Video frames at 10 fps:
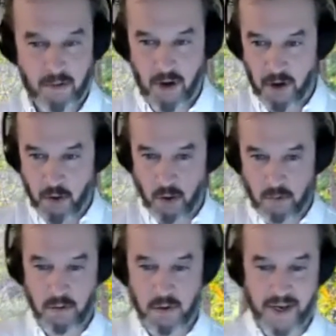the
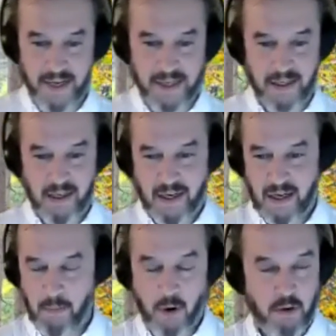rules are being written,
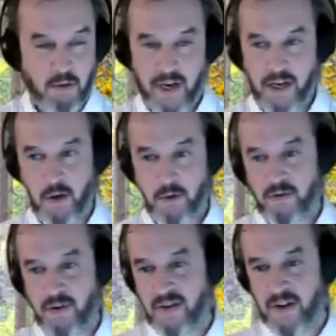there are no rules
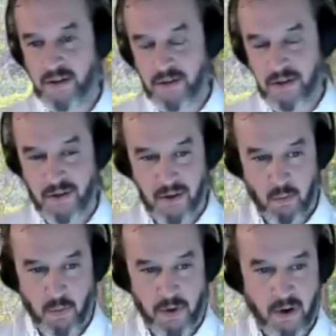yet, and we only
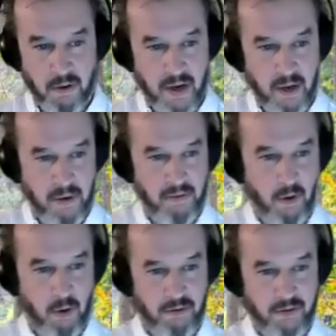really know three
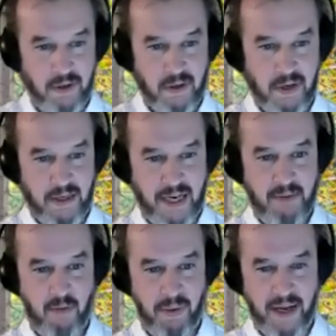things. We
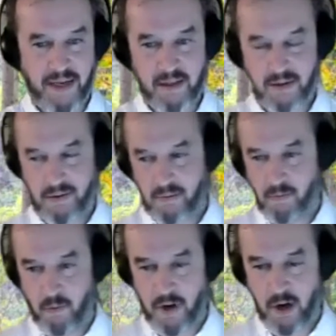know it will involve
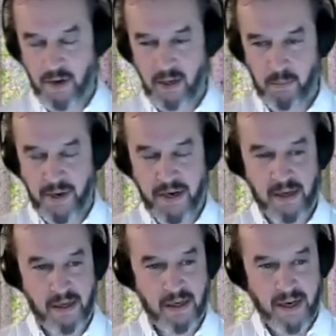a team of
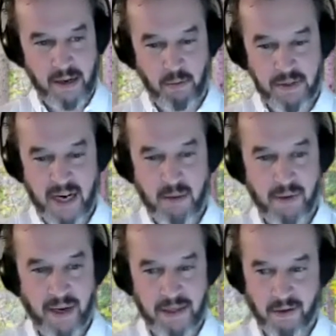players. We know
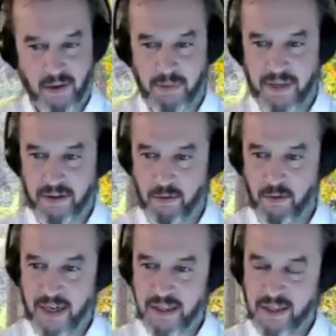
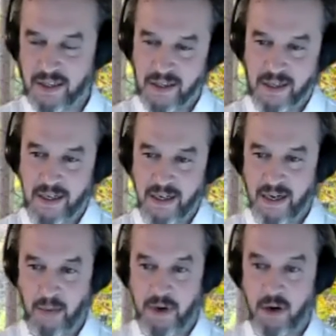it will take place on
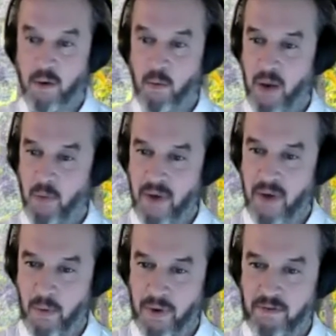a piece of grass,
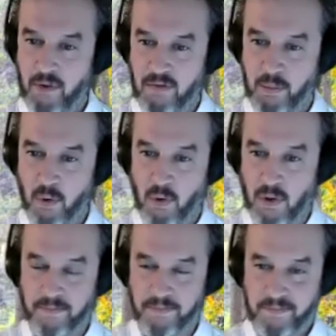and we
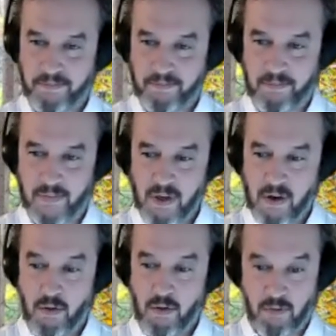know it will
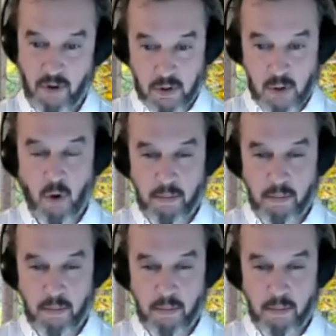involve a ball.